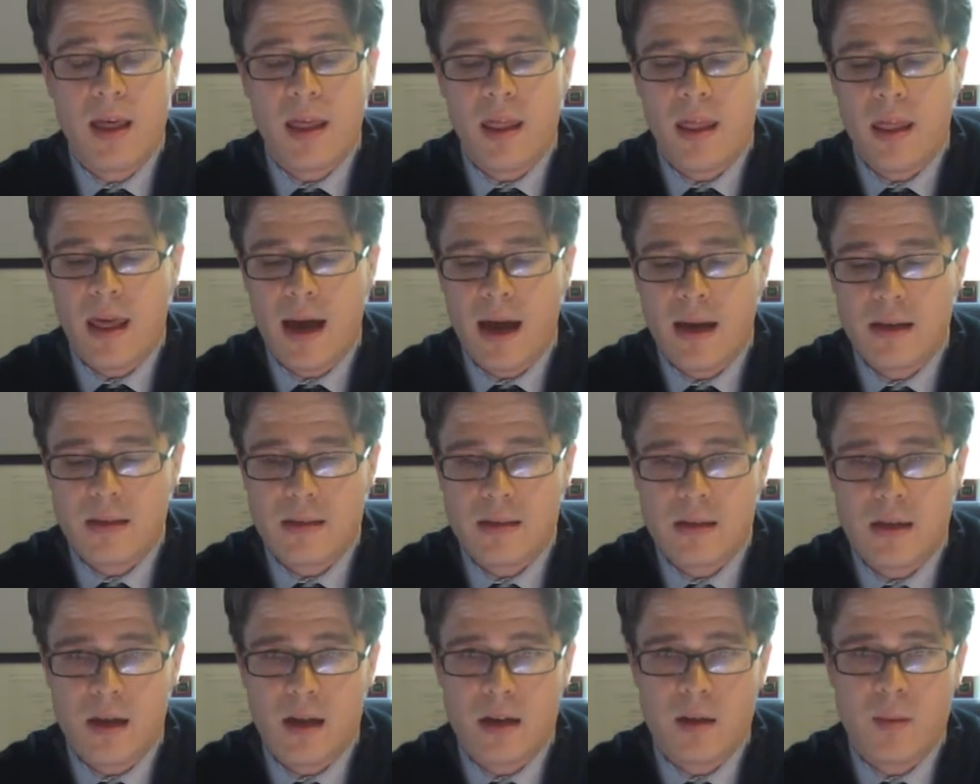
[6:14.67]
That is
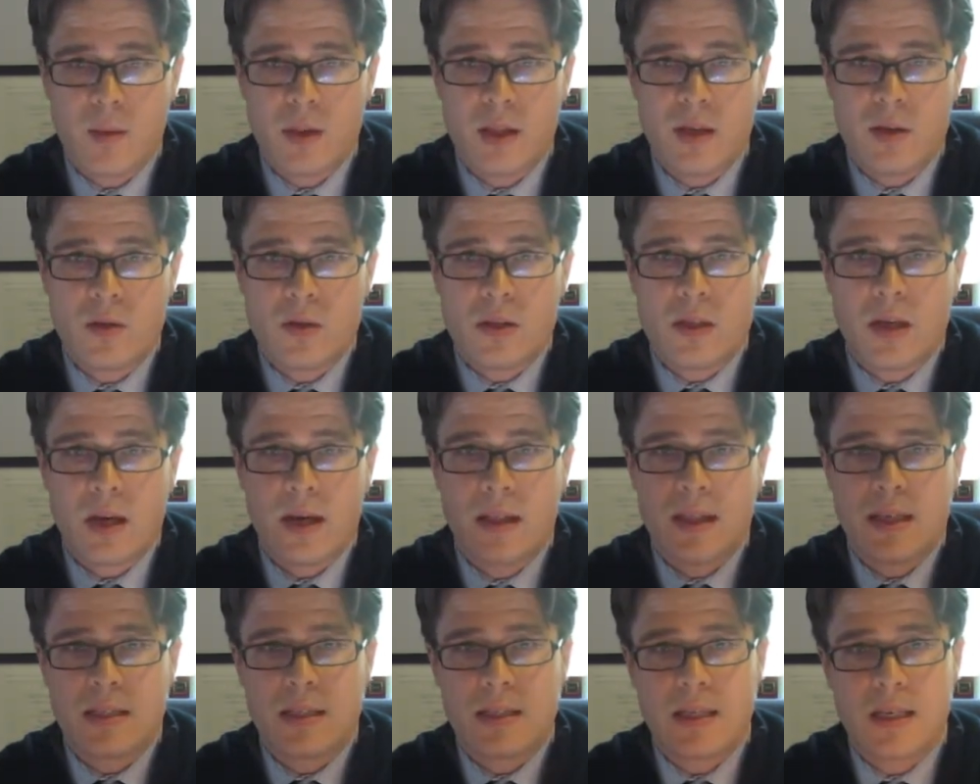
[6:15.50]
a document that you
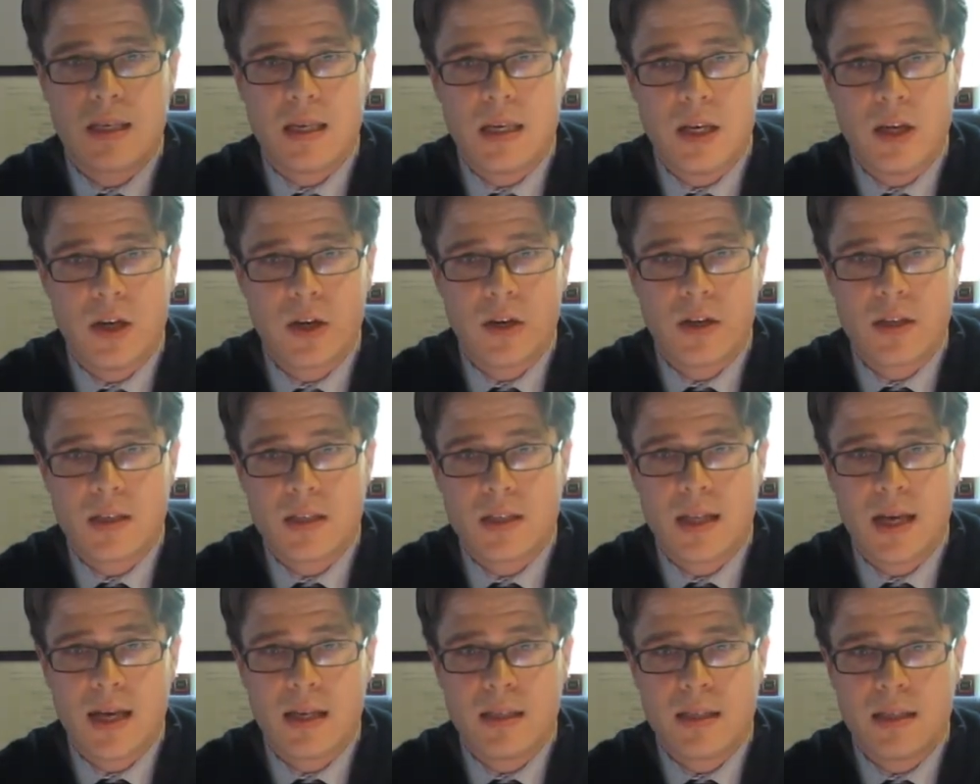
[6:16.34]
sign that secures
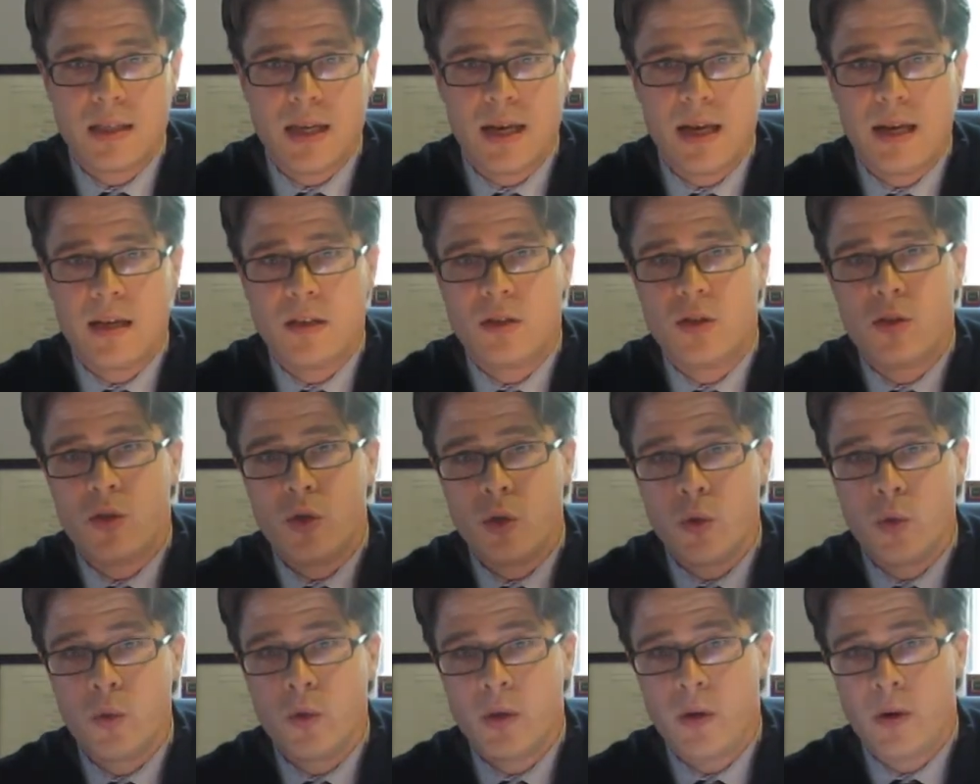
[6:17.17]
that debt
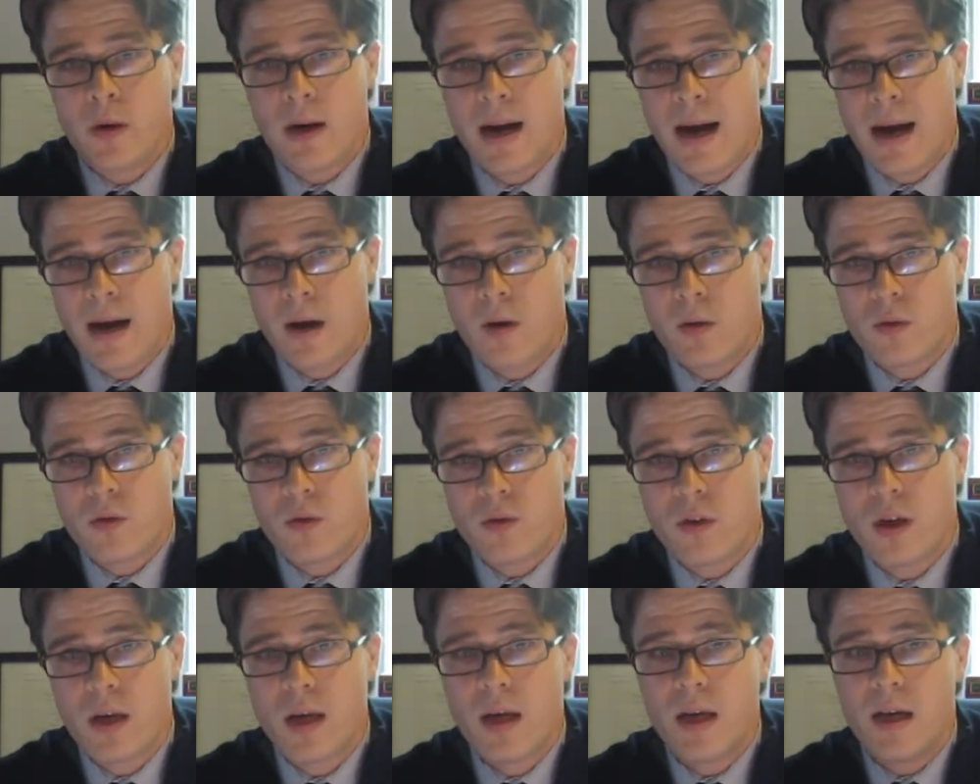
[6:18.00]
to your
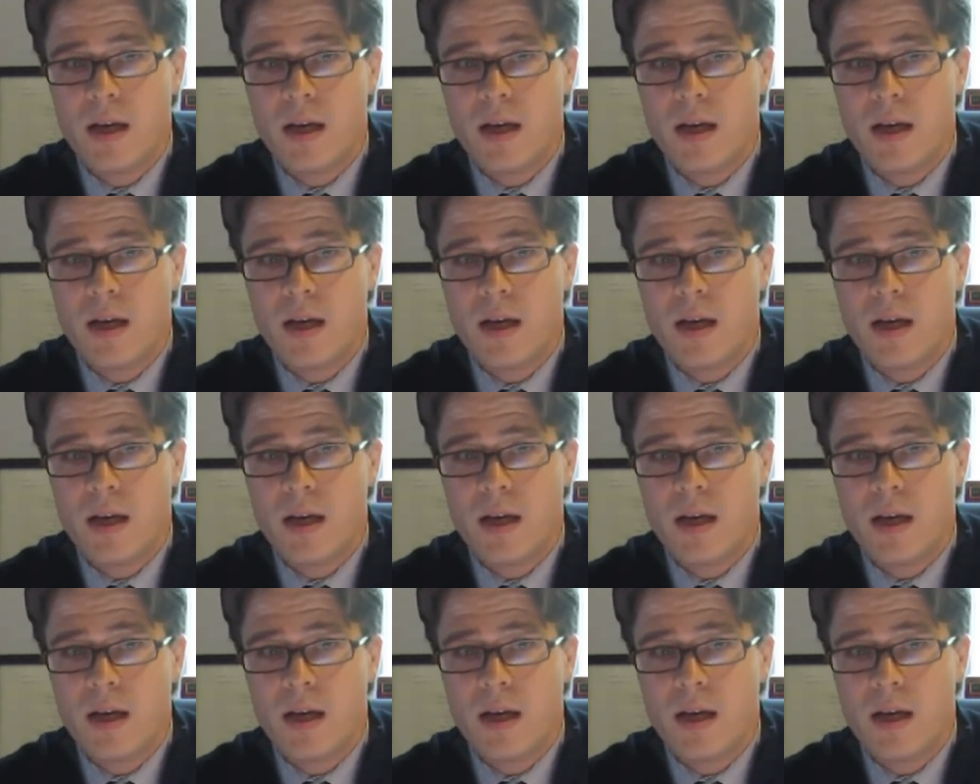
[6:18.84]
house.